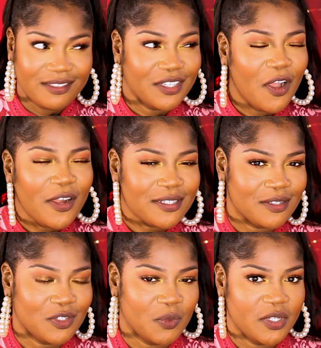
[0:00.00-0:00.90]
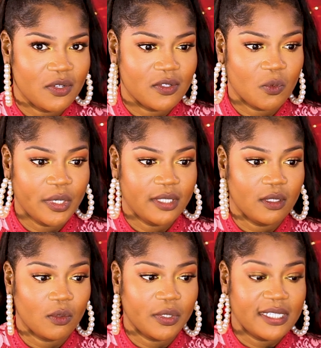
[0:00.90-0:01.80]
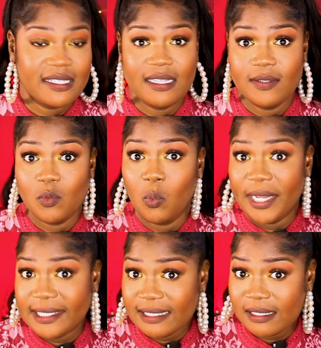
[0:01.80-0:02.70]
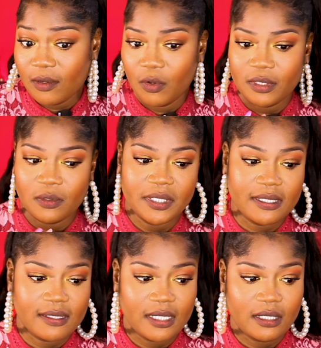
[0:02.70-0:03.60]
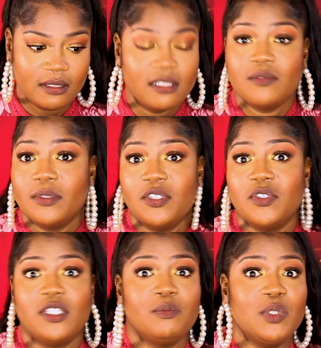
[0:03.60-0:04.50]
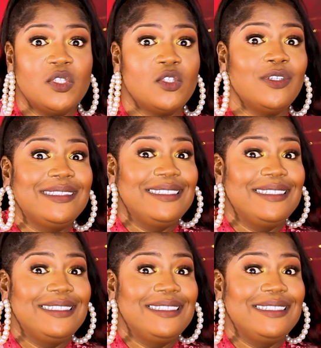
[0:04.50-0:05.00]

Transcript: There are situations where the Lord says, wait, or the Lord is saying this relationship is not the